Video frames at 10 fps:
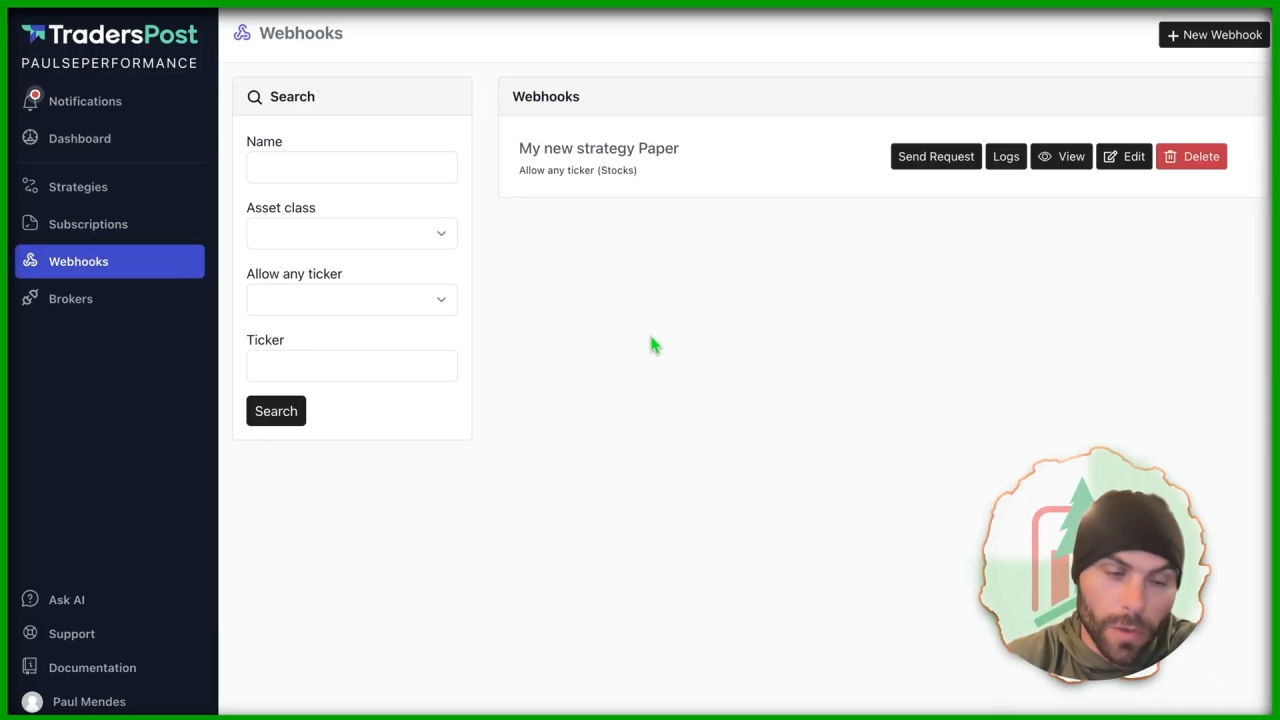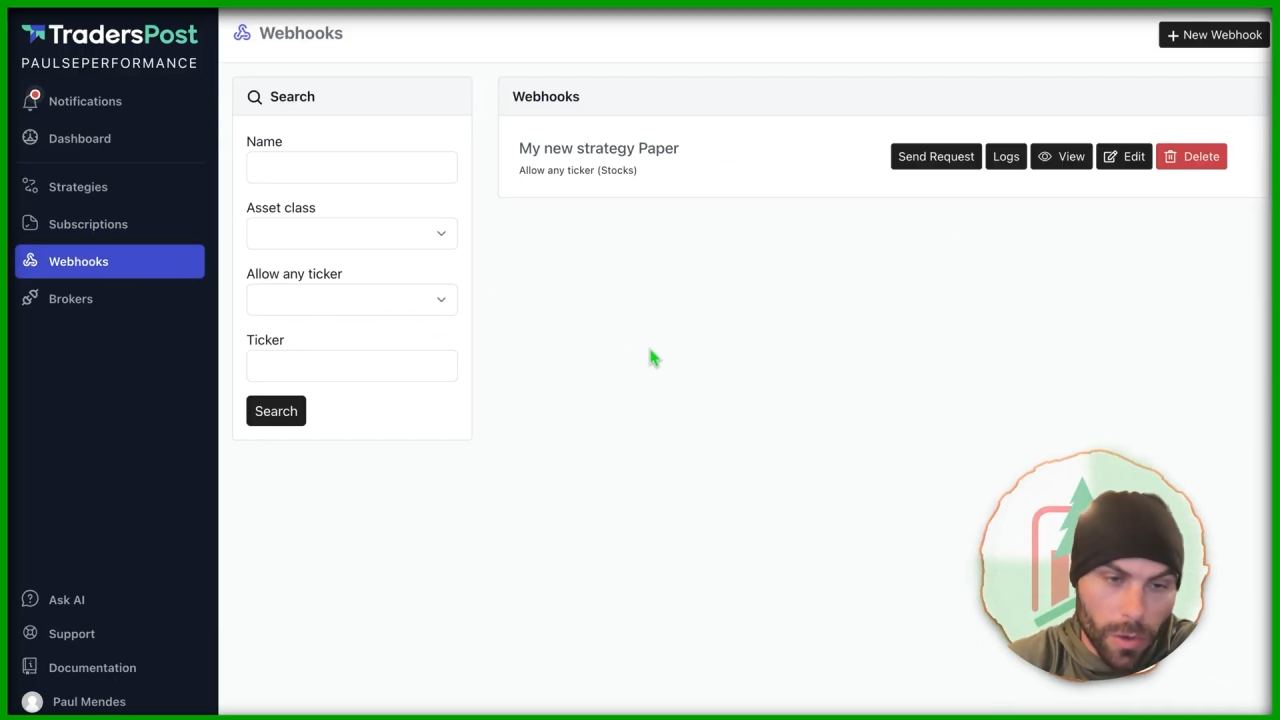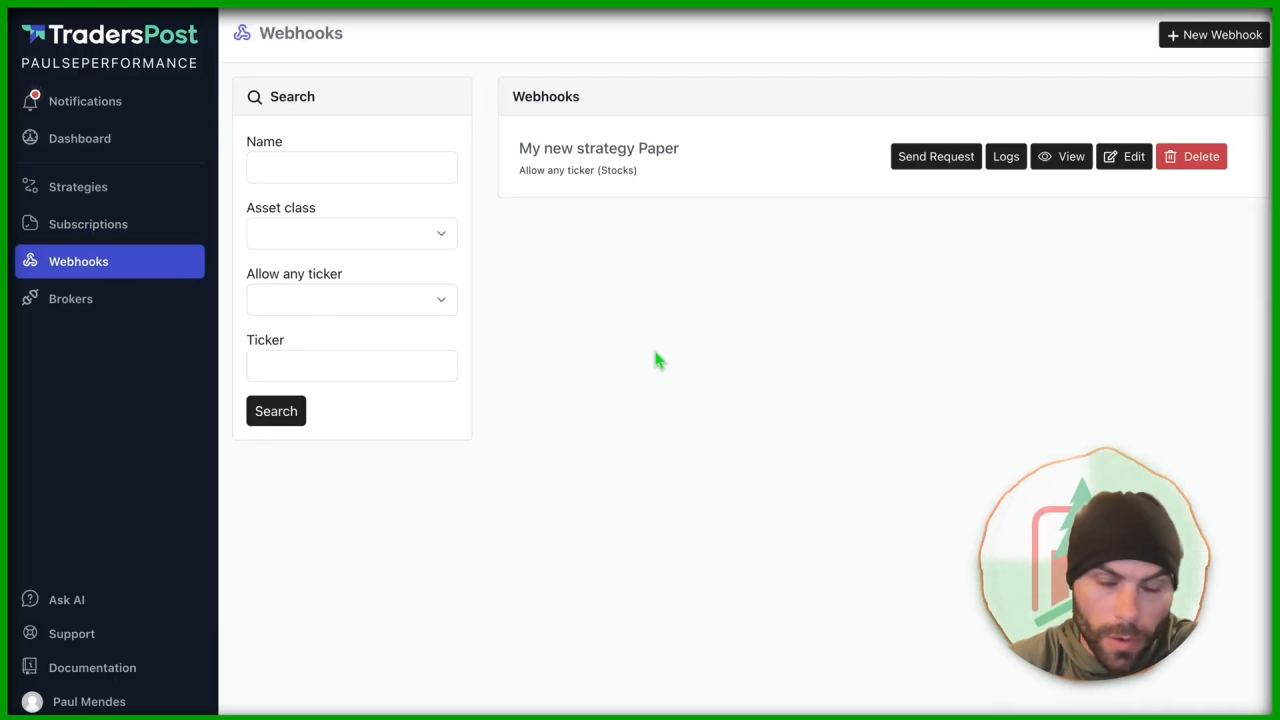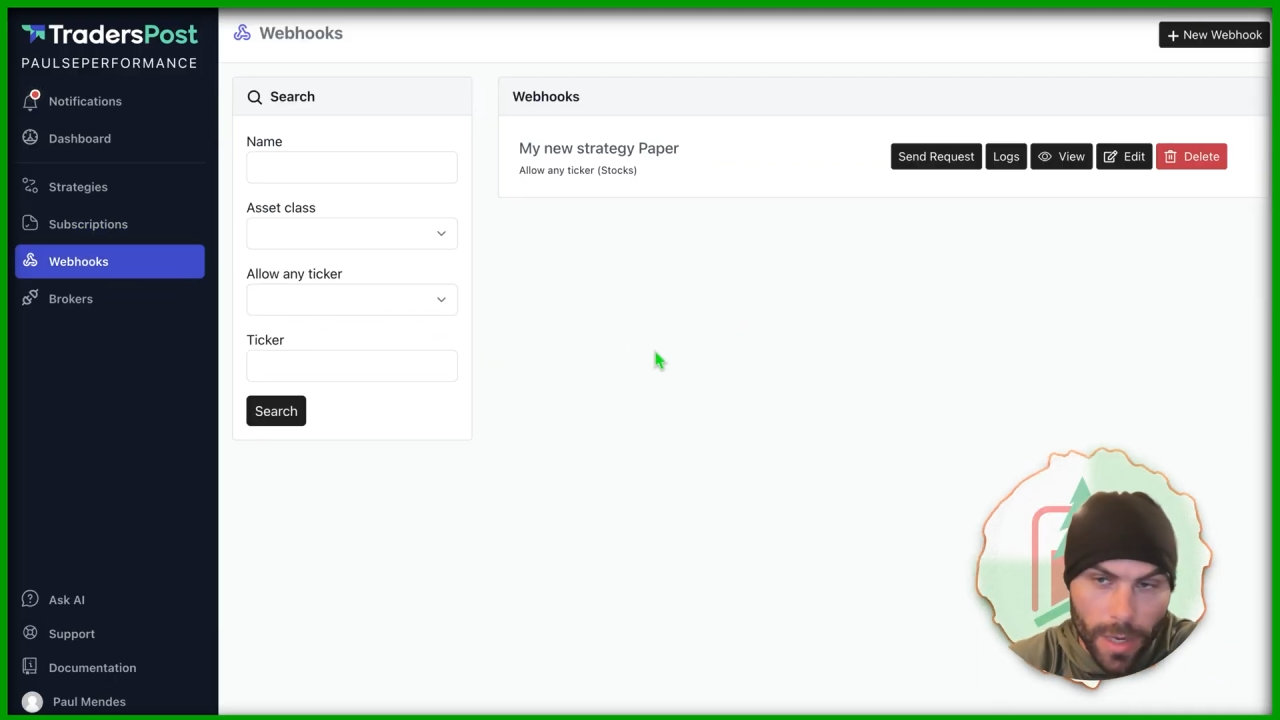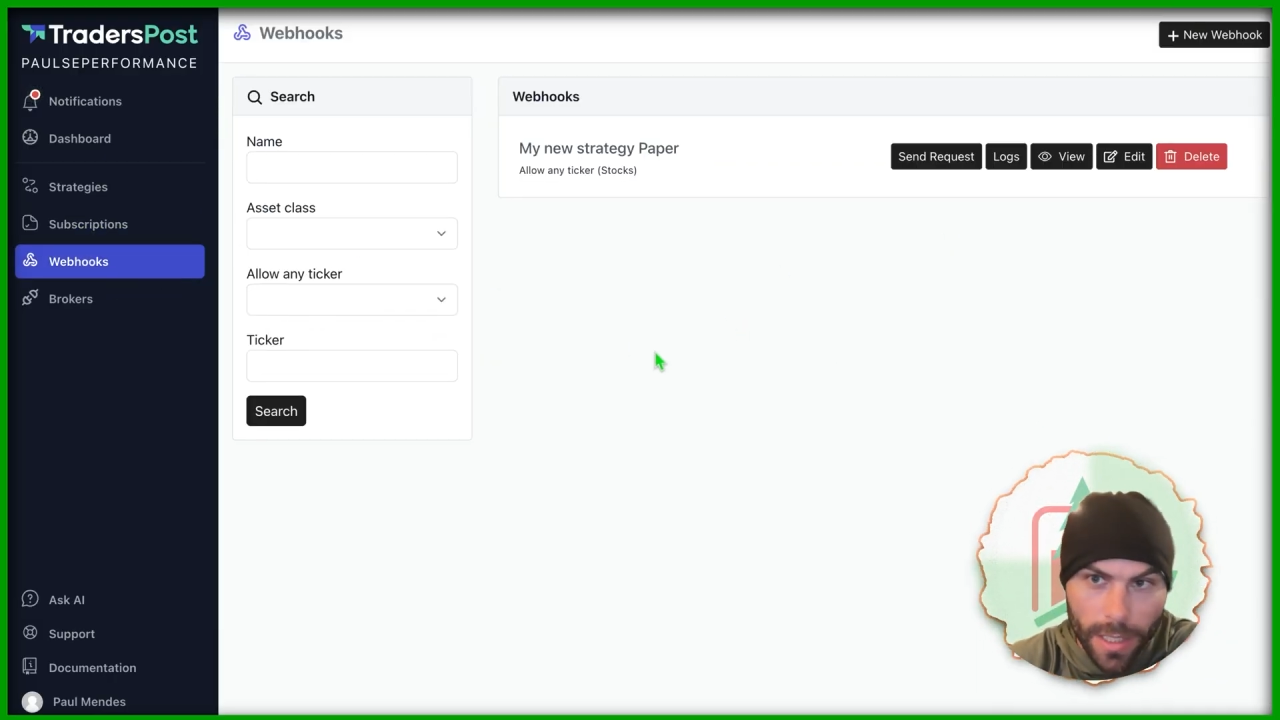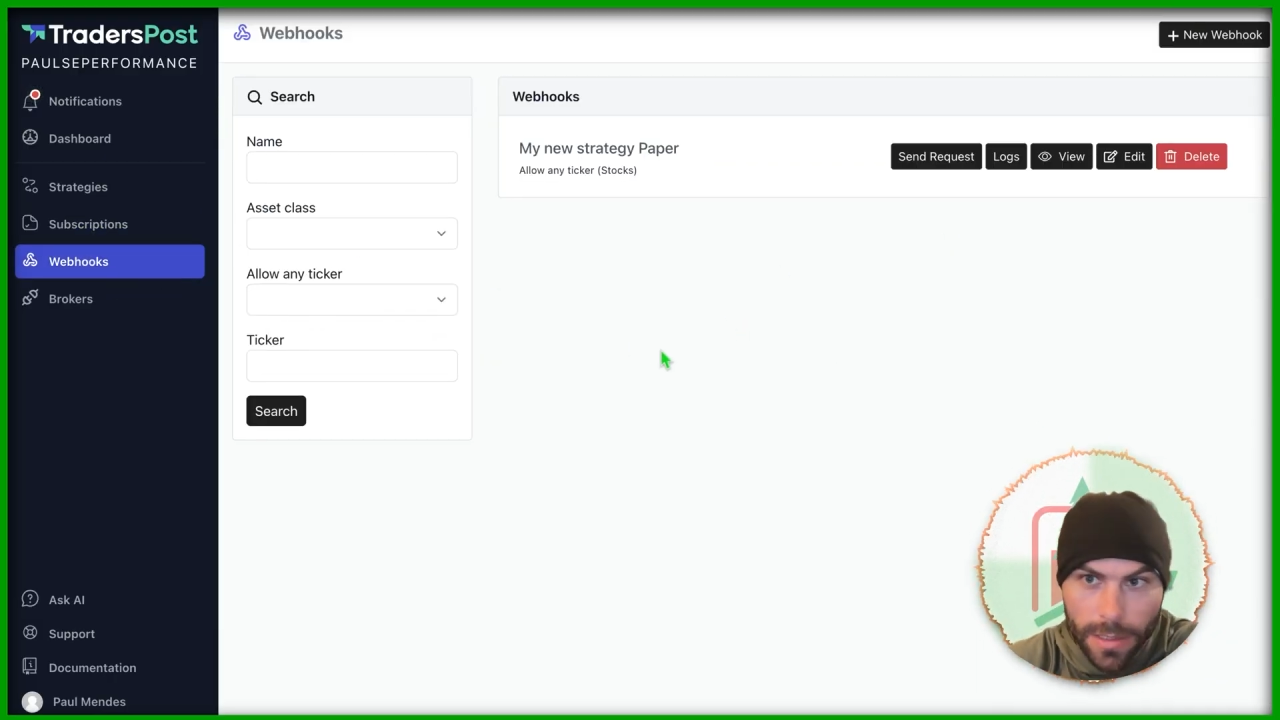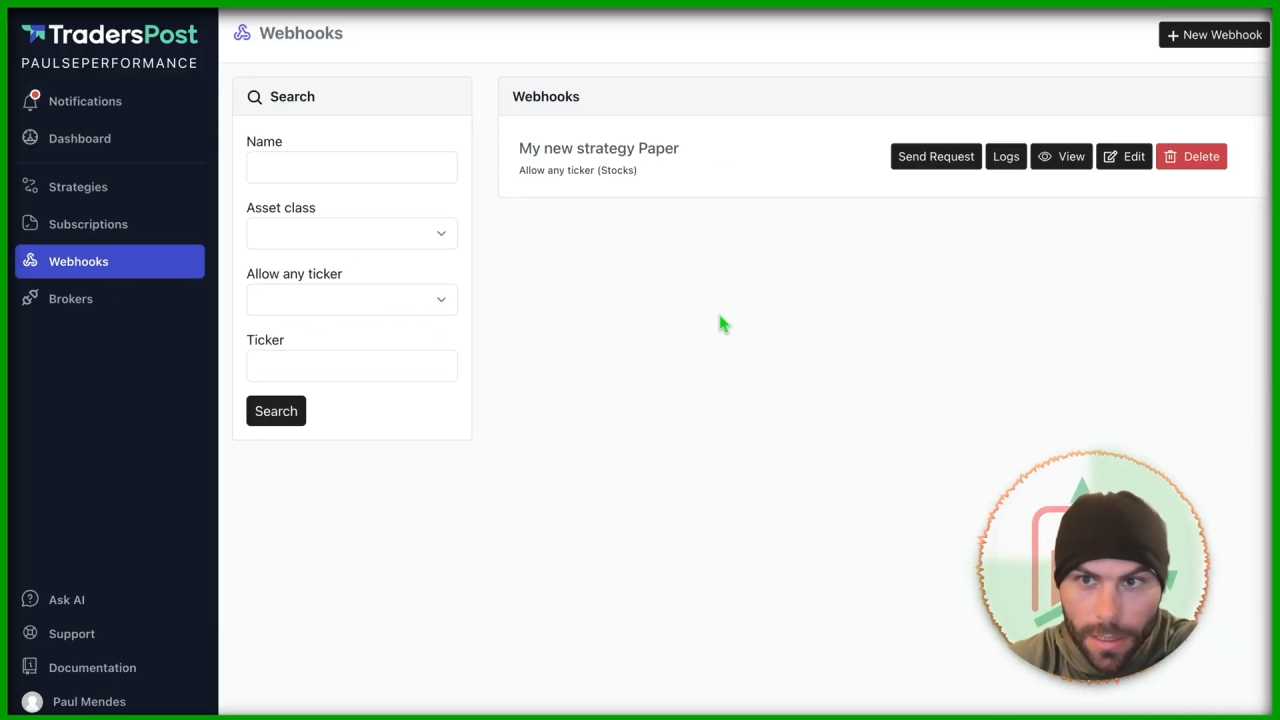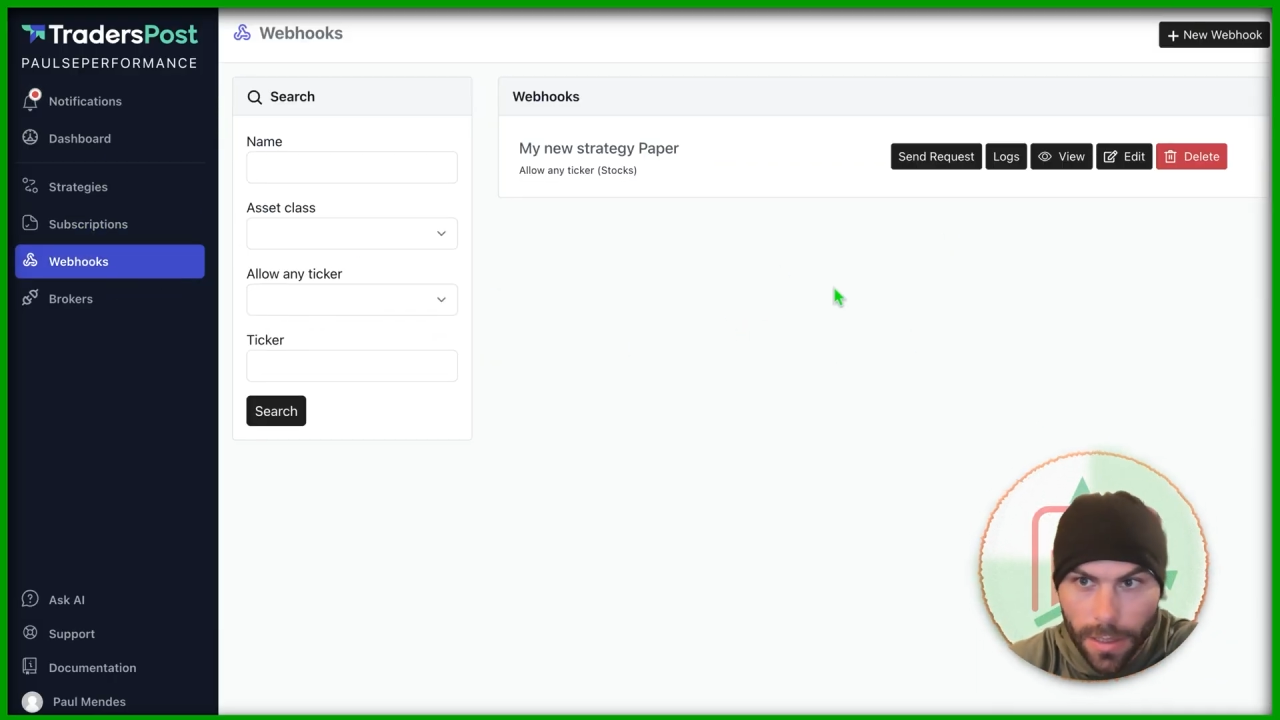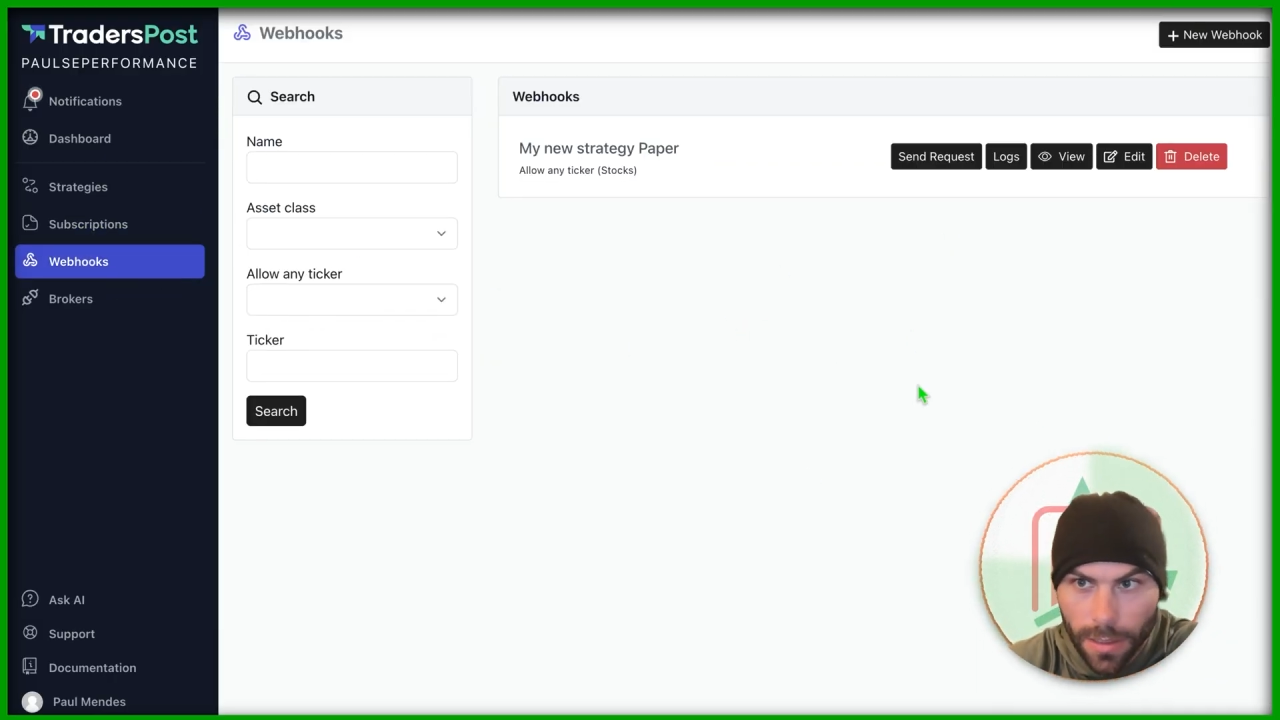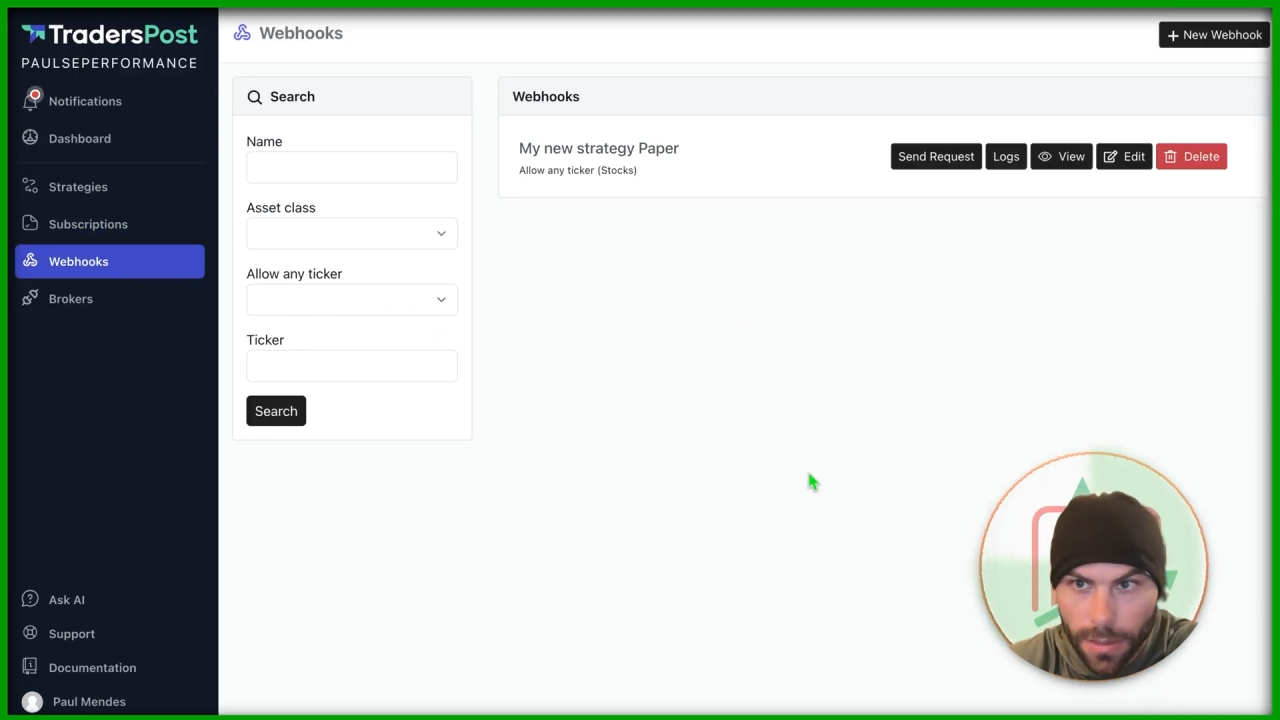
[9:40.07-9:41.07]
request